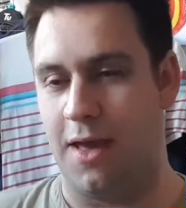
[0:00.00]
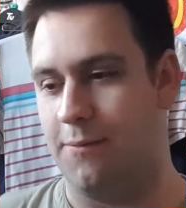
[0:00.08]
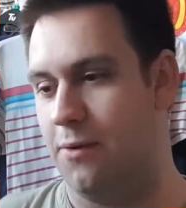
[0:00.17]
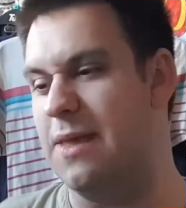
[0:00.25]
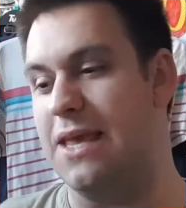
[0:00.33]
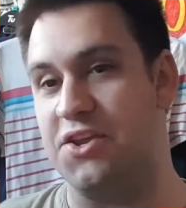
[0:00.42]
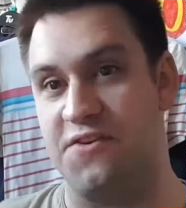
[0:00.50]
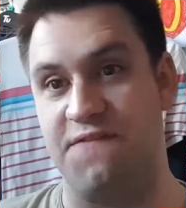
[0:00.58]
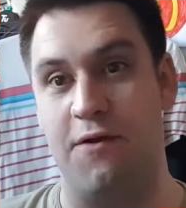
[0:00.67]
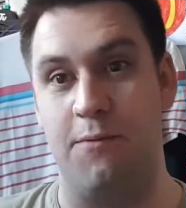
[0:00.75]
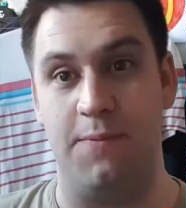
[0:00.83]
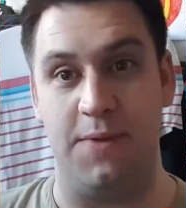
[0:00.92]
Well, each
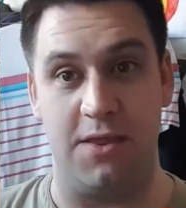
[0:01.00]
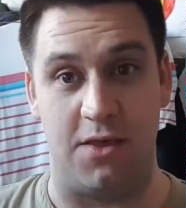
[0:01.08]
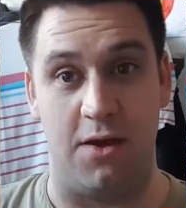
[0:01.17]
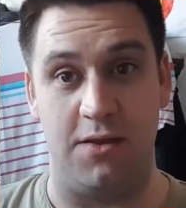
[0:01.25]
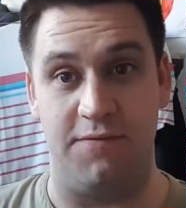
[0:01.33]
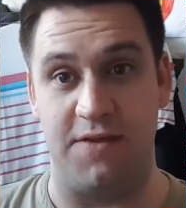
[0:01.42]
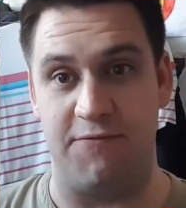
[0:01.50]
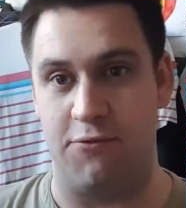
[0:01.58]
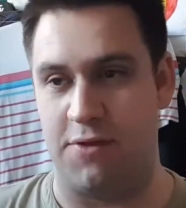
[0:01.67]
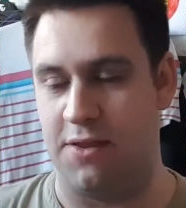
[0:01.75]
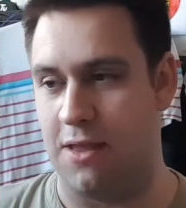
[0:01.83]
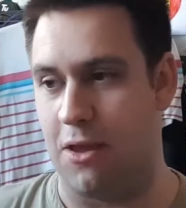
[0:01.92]
film is kind of
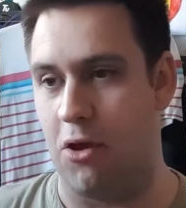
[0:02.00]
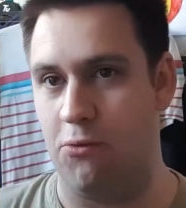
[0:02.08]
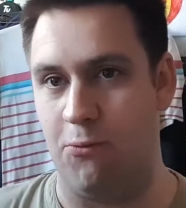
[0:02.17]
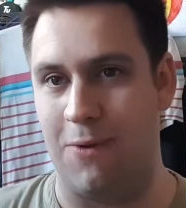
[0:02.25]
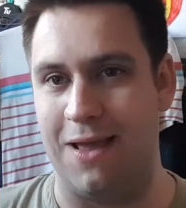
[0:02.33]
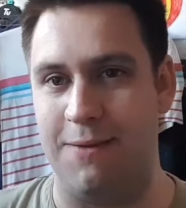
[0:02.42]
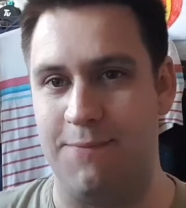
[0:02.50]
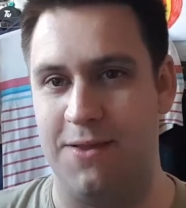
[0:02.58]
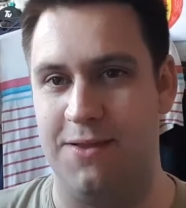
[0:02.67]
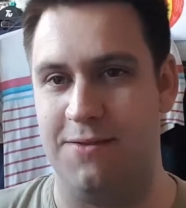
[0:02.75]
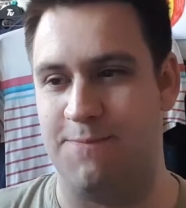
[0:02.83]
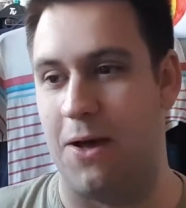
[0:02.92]
different in their own way,
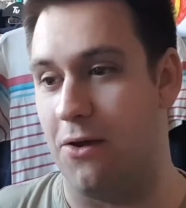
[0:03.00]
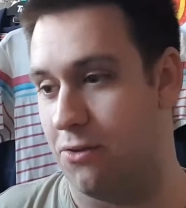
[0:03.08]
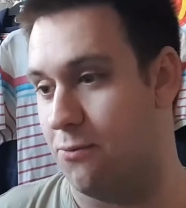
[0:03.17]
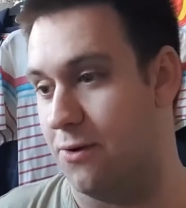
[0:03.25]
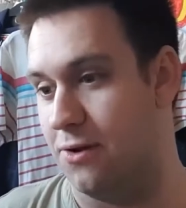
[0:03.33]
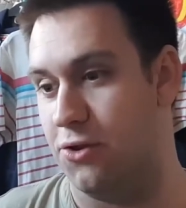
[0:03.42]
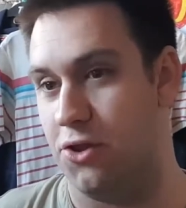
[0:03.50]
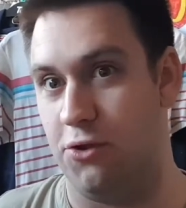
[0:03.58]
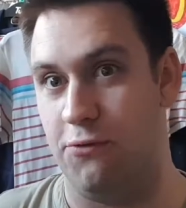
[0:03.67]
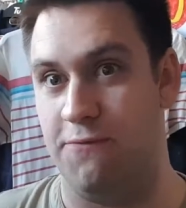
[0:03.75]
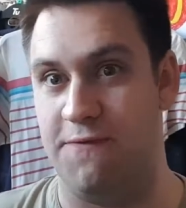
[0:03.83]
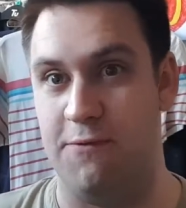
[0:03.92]
but parts 1 and
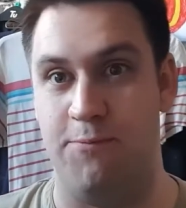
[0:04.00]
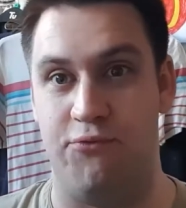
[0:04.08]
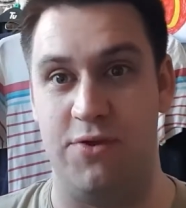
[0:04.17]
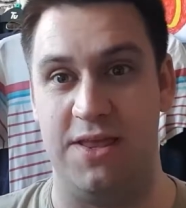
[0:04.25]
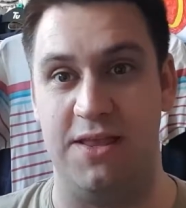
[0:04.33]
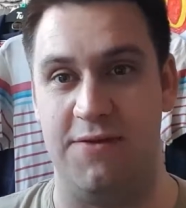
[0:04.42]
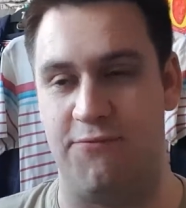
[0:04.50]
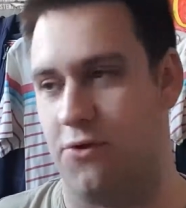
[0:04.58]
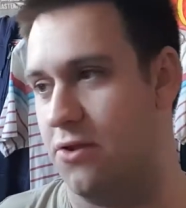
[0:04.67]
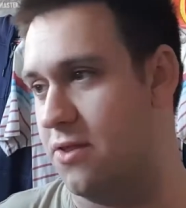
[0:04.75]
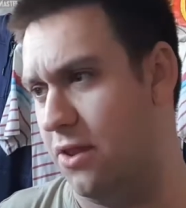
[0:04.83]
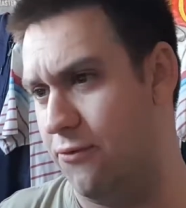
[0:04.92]
2 feel pretty different,
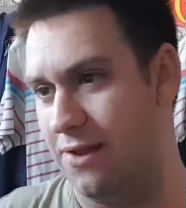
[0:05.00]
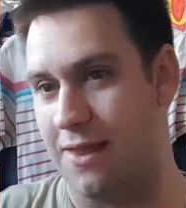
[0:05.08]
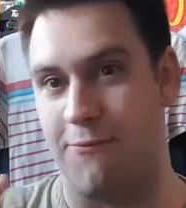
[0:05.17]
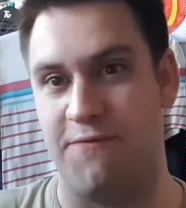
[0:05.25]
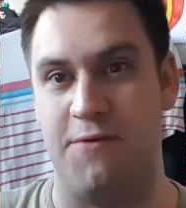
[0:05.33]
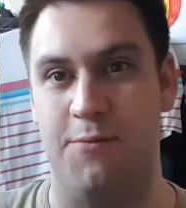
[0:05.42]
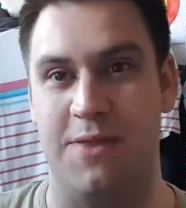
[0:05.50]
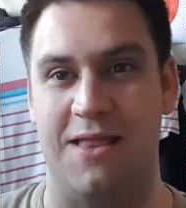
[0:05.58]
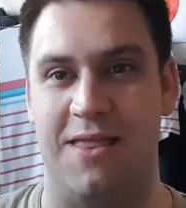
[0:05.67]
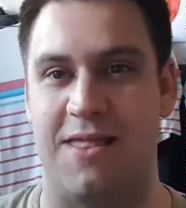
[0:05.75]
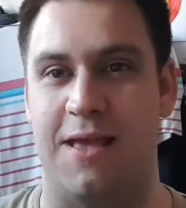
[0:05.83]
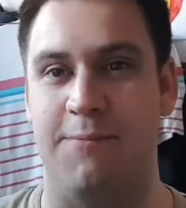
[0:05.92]
considering they were filmed at
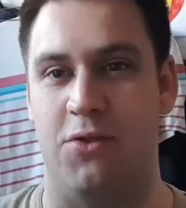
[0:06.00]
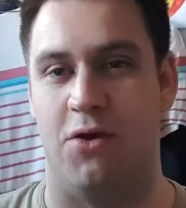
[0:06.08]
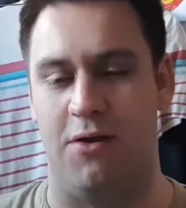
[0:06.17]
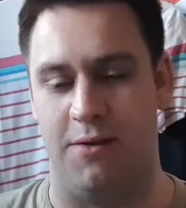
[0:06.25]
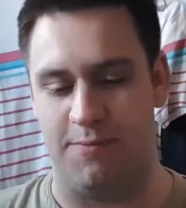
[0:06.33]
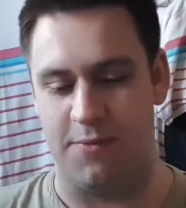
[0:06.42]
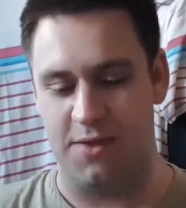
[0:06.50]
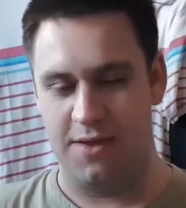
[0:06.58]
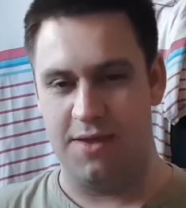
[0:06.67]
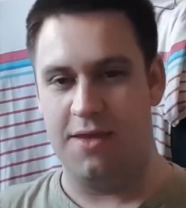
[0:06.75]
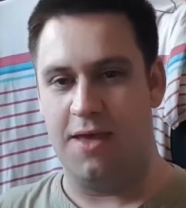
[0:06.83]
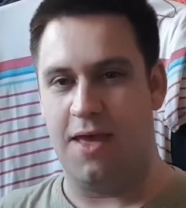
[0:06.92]
the same time,
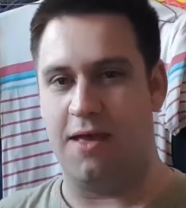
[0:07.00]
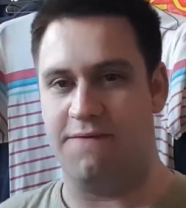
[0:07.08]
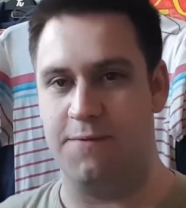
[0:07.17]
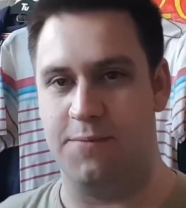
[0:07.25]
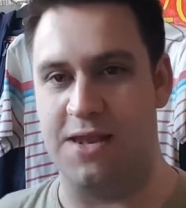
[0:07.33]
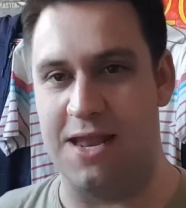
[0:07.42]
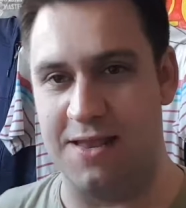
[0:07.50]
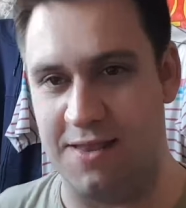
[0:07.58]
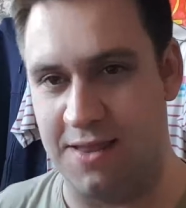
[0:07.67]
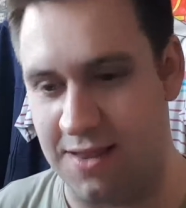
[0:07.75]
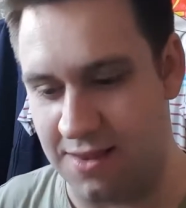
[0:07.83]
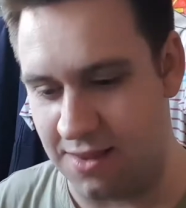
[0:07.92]
filmed and
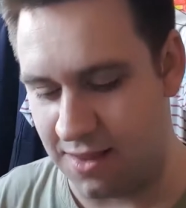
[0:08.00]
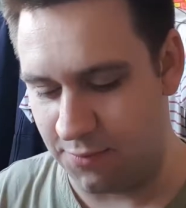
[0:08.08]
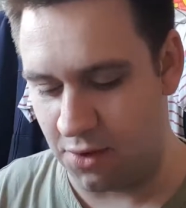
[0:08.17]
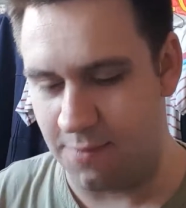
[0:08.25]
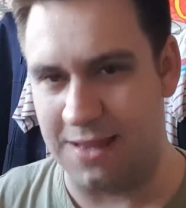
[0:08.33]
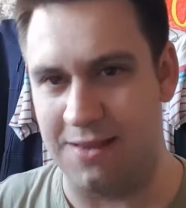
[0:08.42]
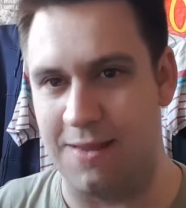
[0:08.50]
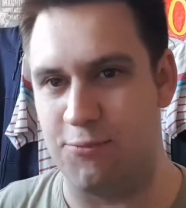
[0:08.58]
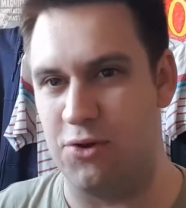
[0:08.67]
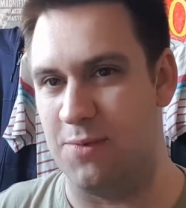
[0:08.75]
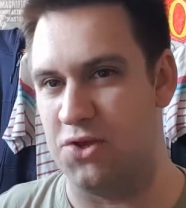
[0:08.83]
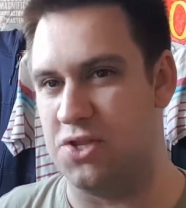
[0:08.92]
edited at the same time, and they're
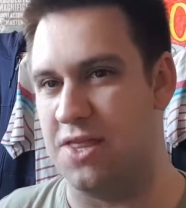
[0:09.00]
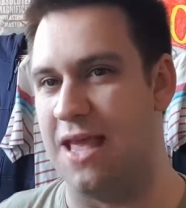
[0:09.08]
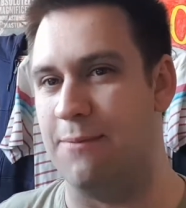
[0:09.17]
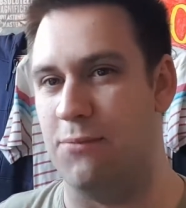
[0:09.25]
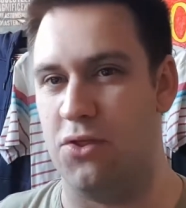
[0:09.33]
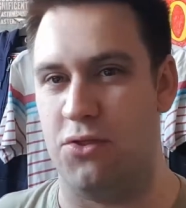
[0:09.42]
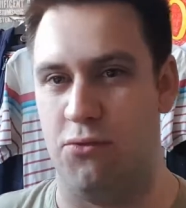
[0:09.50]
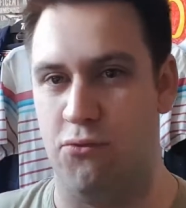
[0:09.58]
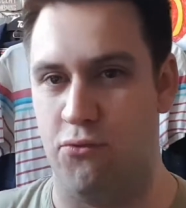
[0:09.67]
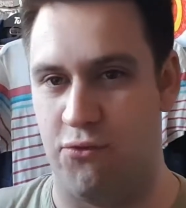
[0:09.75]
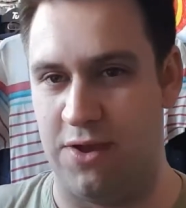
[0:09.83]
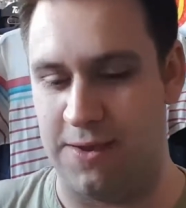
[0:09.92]
pretty much the same
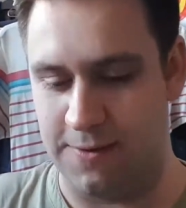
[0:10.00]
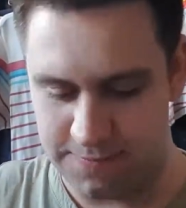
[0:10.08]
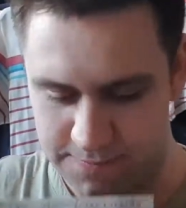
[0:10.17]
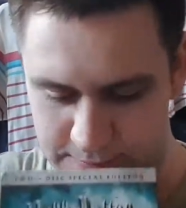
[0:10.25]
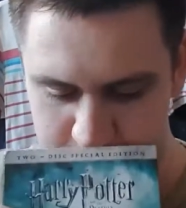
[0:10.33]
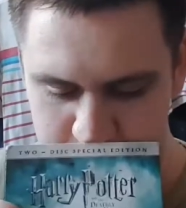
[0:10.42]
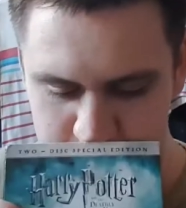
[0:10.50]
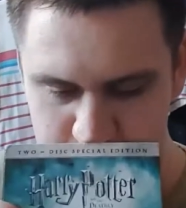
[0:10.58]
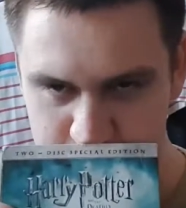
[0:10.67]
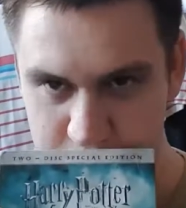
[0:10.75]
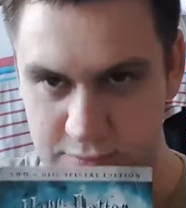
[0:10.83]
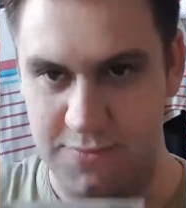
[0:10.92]
story.
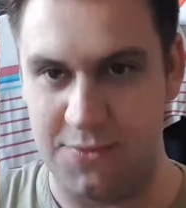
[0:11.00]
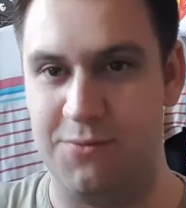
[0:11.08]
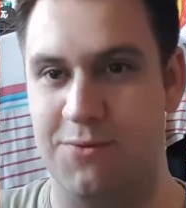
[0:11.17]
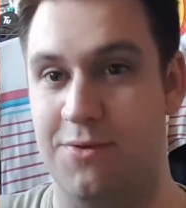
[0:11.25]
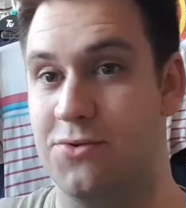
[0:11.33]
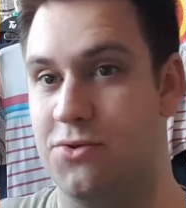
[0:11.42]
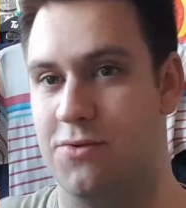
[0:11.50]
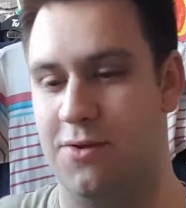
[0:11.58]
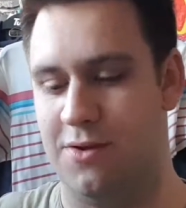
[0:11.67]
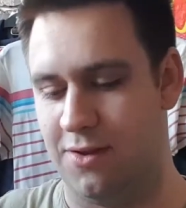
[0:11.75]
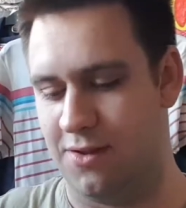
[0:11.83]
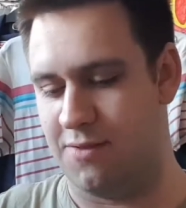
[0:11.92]
I
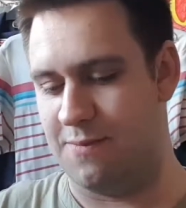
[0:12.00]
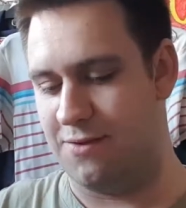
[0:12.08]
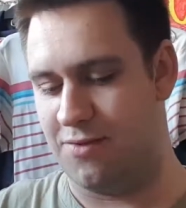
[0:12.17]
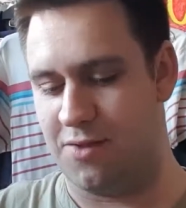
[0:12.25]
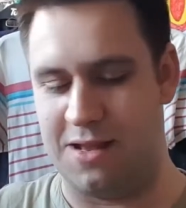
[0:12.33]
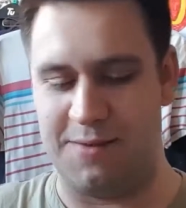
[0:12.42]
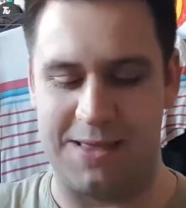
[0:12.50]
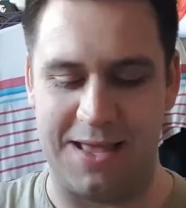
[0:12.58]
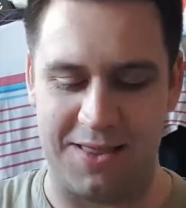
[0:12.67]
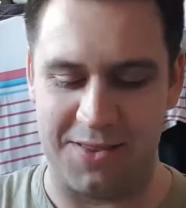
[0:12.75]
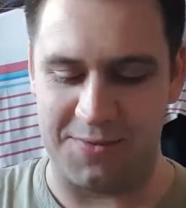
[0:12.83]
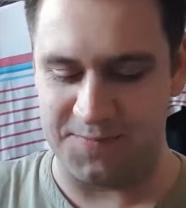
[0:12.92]
like the smell of
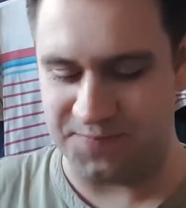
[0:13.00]
suitcases.